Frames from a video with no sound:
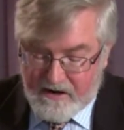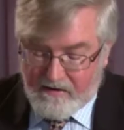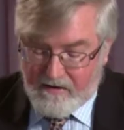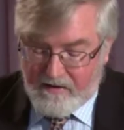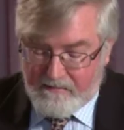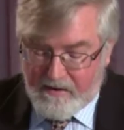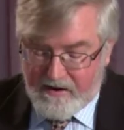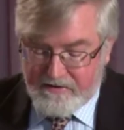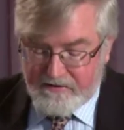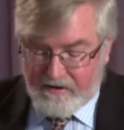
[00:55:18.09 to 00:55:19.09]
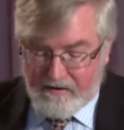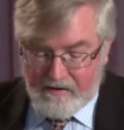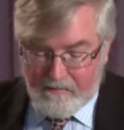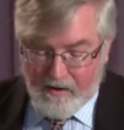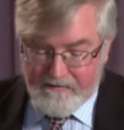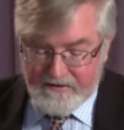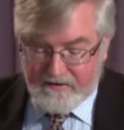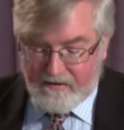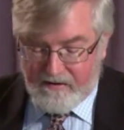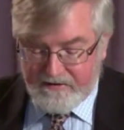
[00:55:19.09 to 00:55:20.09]
Are all apostles? Are all
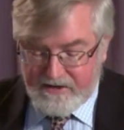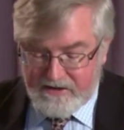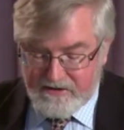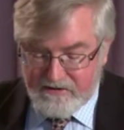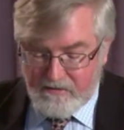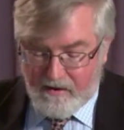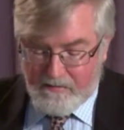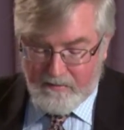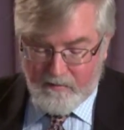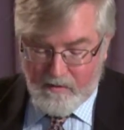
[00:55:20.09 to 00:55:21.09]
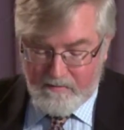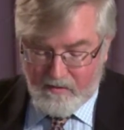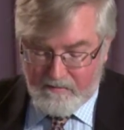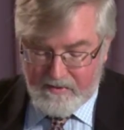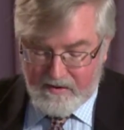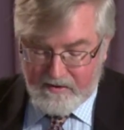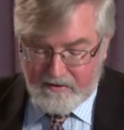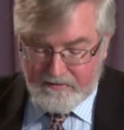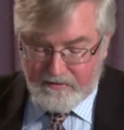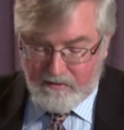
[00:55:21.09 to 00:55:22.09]
prophets? Are all teachers? Do all perform
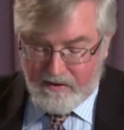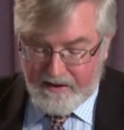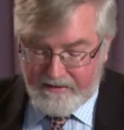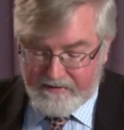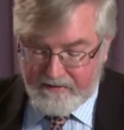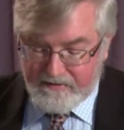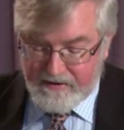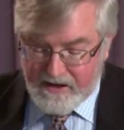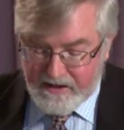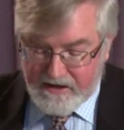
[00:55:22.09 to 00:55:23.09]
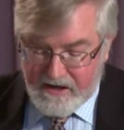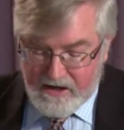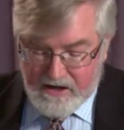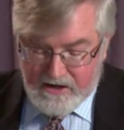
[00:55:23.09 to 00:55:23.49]
miracles? Do all have gifts of healing?